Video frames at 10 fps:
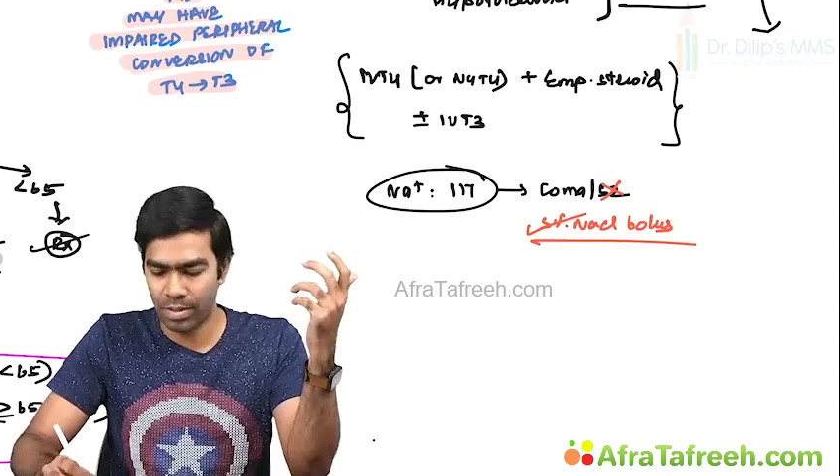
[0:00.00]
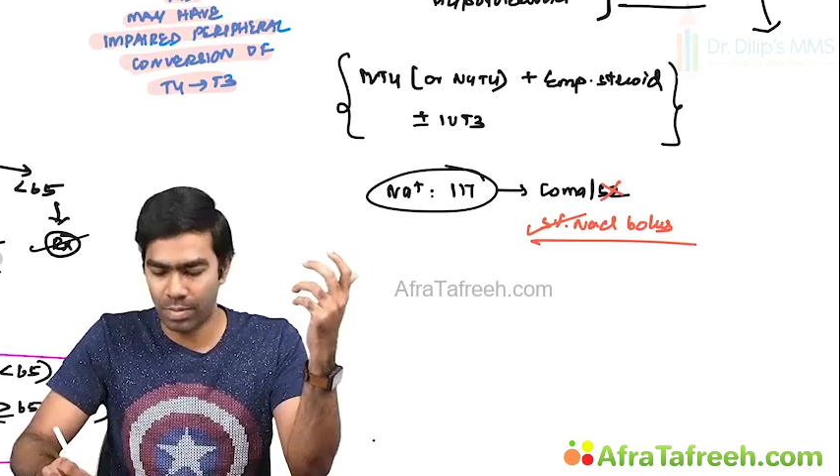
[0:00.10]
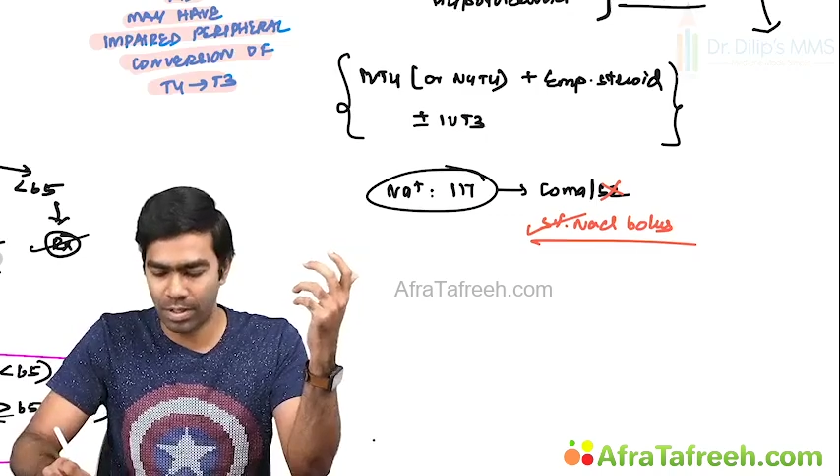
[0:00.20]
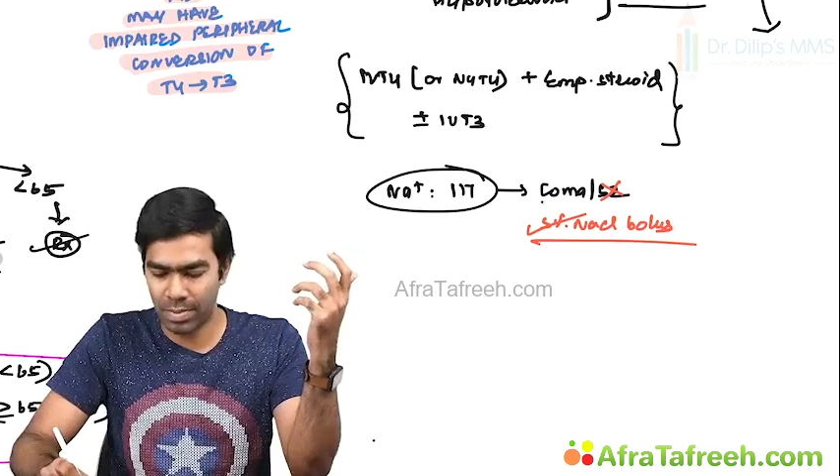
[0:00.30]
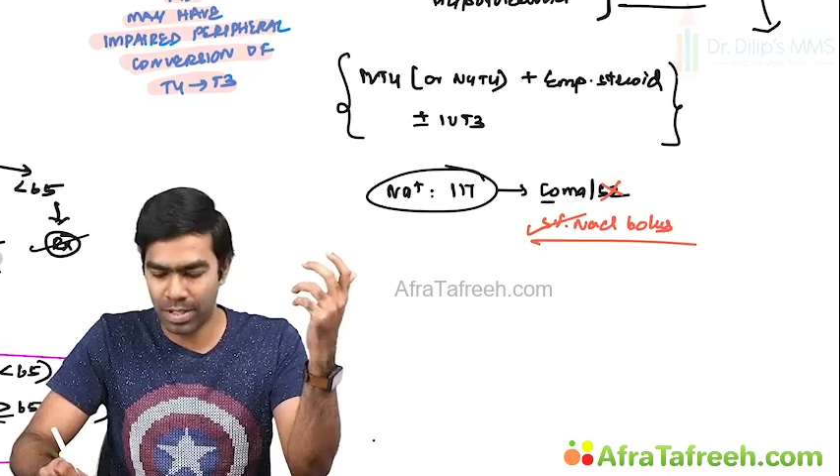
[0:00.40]

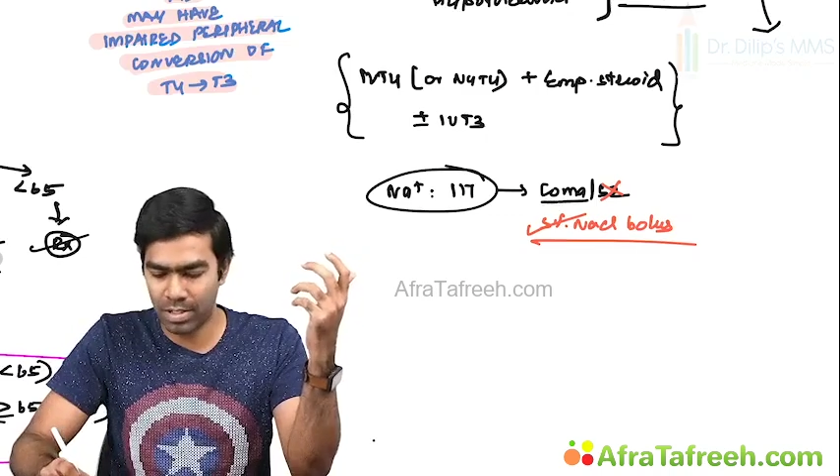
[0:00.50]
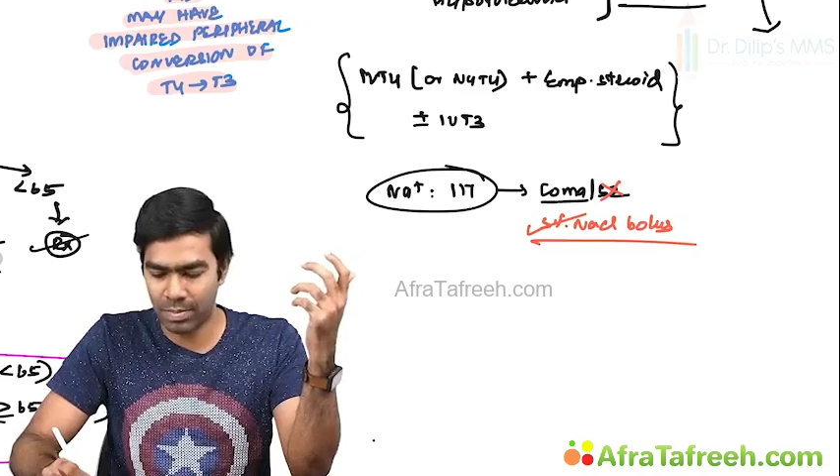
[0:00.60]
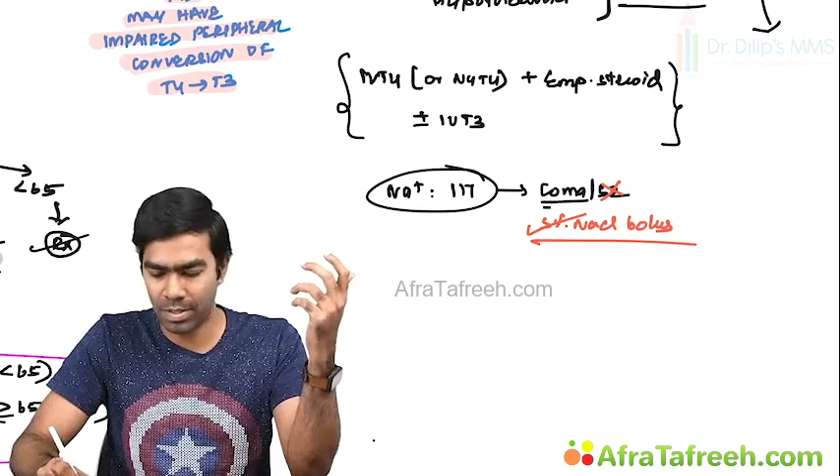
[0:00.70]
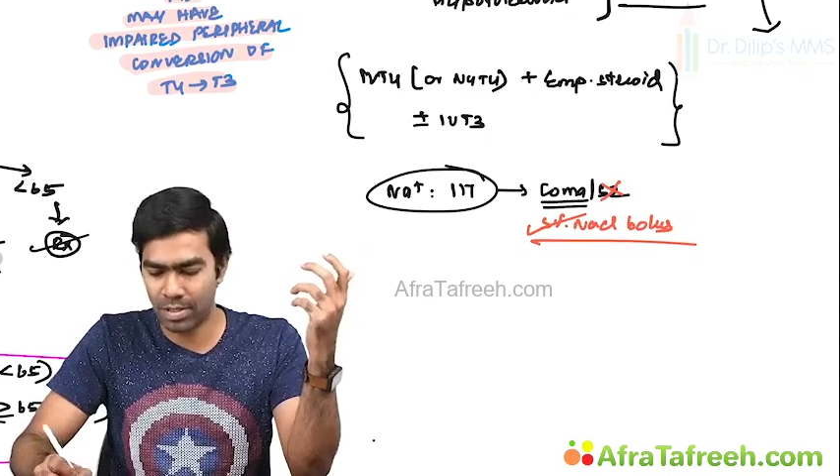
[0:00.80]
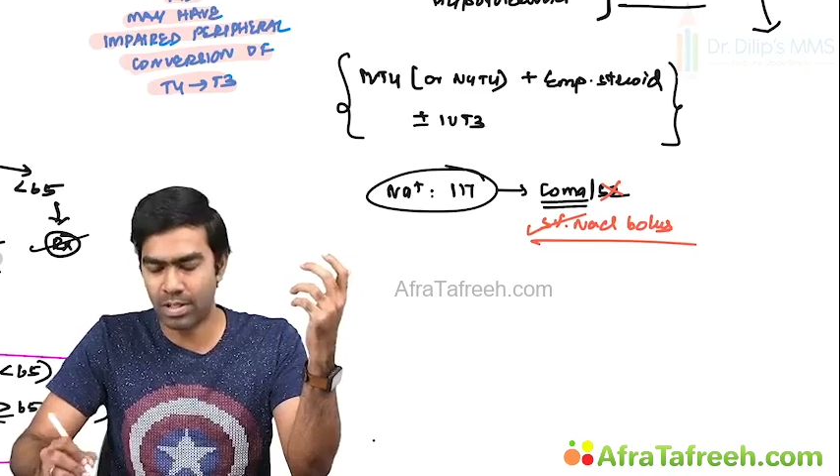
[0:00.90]
But the patient is
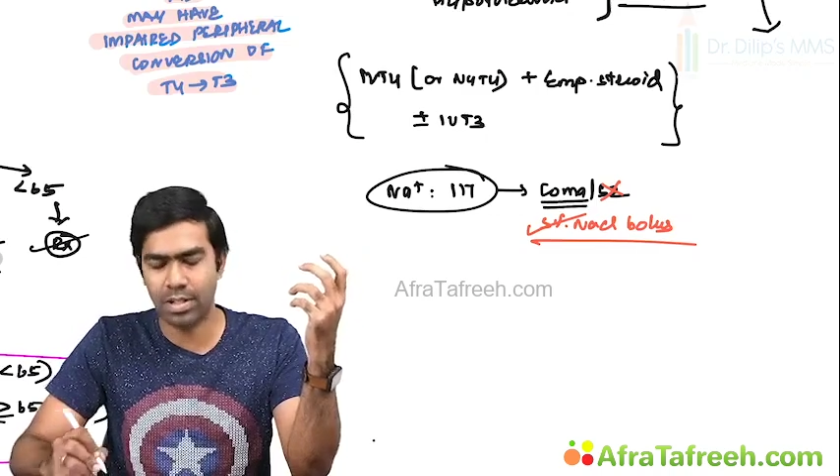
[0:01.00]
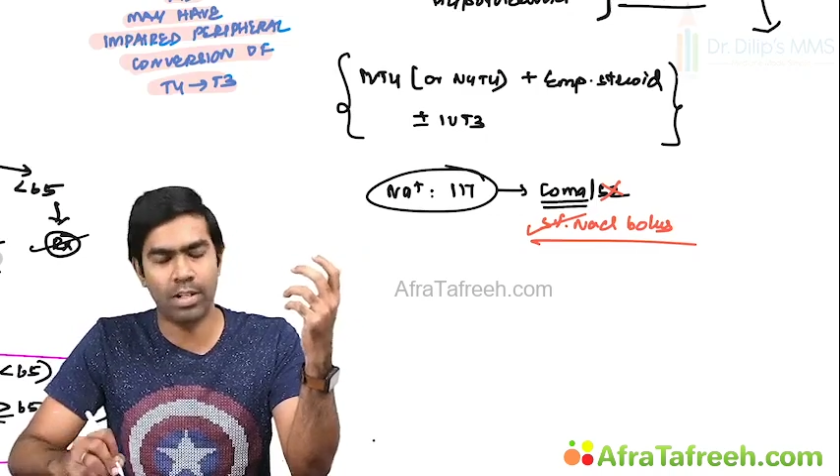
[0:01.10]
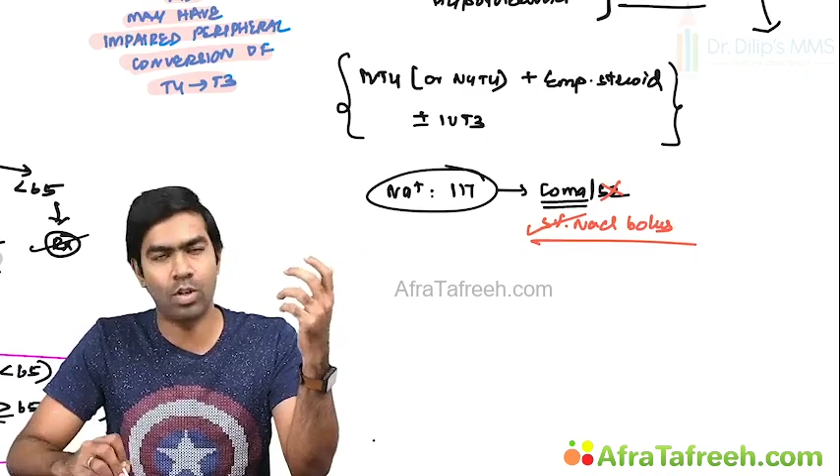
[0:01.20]
persistently